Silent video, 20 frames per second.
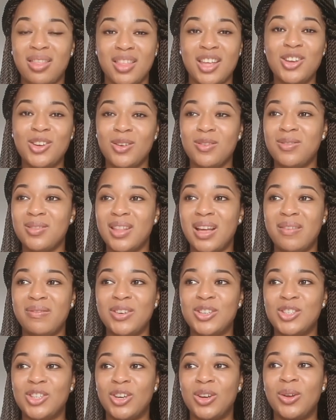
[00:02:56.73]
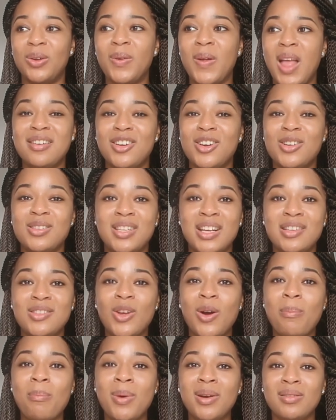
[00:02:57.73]
Thank you for that video, because there's
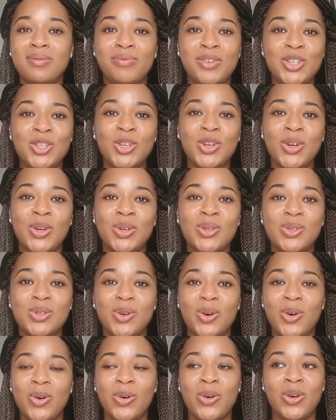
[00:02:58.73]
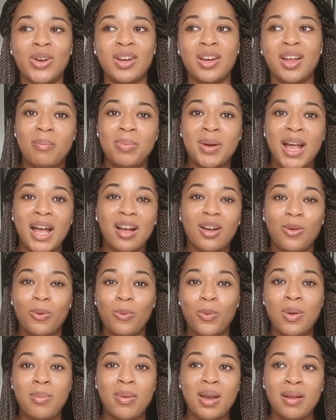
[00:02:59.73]
not much videos on black
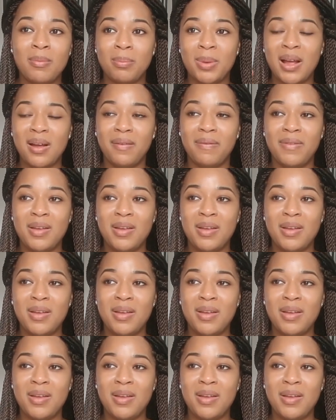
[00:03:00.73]
women, black